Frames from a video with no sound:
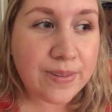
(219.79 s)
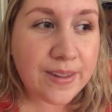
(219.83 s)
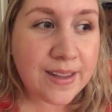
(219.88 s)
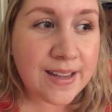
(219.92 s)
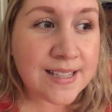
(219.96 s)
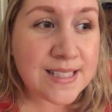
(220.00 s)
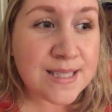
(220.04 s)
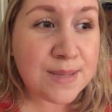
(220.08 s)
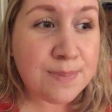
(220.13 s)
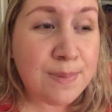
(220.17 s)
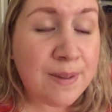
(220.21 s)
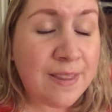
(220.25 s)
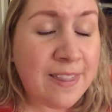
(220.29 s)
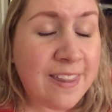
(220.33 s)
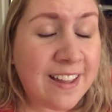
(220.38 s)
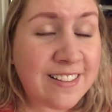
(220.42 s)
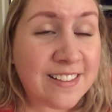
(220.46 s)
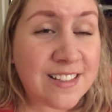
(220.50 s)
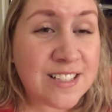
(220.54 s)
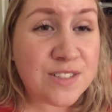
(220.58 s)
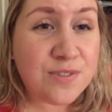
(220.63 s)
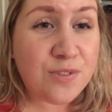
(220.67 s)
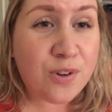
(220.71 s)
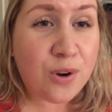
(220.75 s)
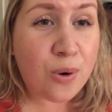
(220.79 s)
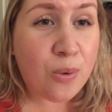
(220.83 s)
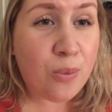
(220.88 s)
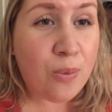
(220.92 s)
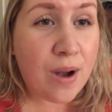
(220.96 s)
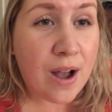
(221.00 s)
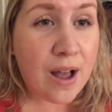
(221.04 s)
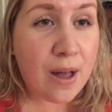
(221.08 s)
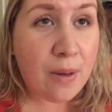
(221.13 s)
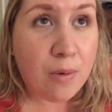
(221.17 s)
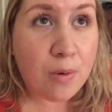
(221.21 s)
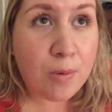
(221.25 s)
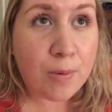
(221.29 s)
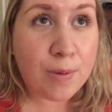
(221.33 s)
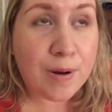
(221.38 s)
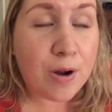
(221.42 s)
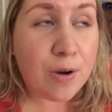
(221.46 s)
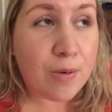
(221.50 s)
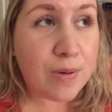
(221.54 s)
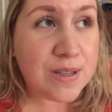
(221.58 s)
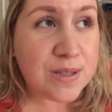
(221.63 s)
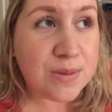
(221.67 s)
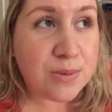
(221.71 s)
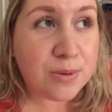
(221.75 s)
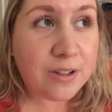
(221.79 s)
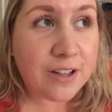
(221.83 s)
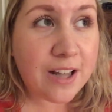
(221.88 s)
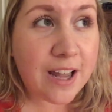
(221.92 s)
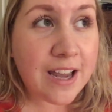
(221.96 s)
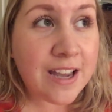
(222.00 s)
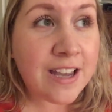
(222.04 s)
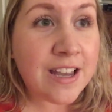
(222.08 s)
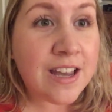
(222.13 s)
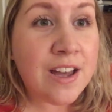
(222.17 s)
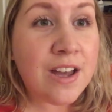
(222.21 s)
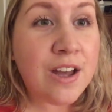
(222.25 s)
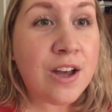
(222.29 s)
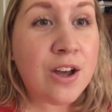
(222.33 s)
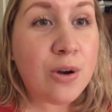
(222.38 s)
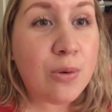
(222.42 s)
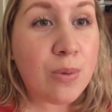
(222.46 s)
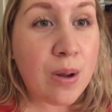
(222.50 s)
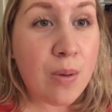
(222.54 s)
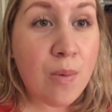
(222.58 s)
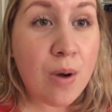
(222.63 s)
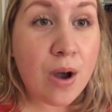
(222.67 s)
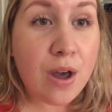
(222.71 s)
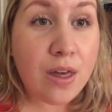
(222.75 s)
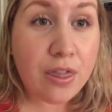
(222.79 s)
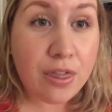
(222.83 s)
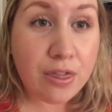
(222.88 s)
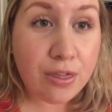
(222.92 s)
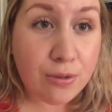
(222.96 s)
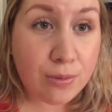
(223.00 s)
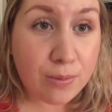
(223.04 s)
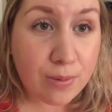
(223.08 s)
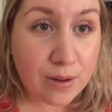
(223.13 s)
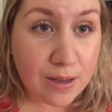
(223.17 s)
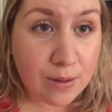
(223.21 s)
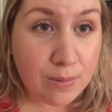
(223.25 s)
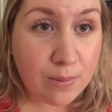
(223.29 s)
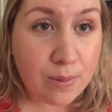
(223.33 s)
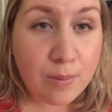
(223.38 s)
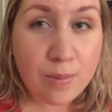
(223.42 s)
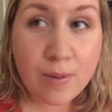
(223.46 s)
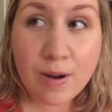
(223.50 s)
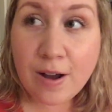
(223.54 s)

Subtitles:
it's been like this for a while where we always were like, we want 3.